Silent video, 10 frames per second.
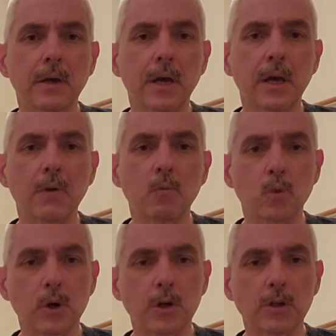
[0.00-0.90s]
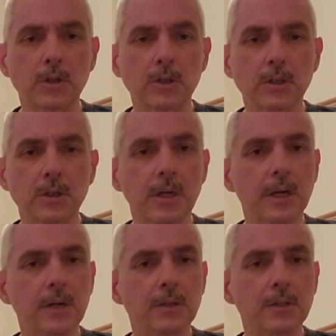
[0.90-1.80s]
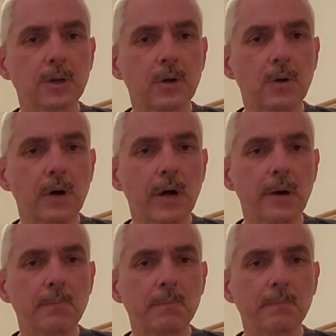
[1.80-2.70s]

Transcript: and worse. And so I'm